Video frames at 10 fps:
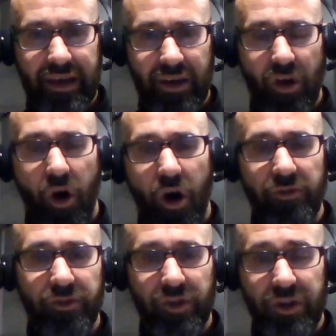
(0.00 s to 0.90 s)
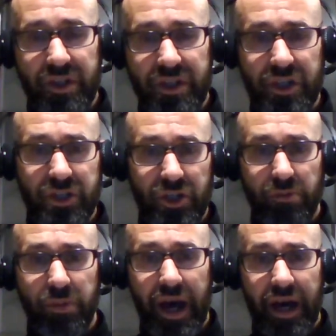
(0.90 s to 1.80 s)
an offer contingent
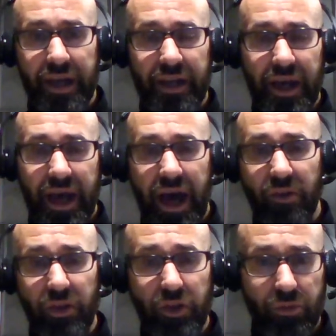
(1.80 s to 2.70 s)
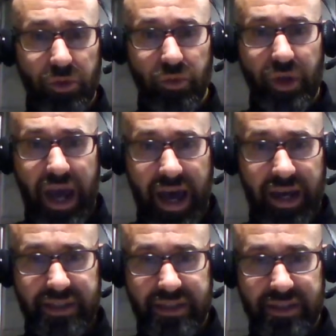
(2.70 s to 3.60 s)
upon how the human
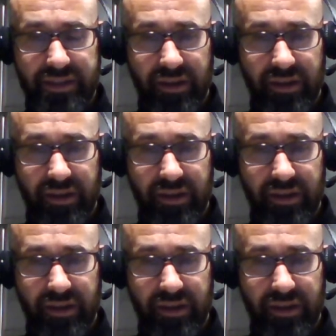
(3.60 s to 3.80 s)
reacts.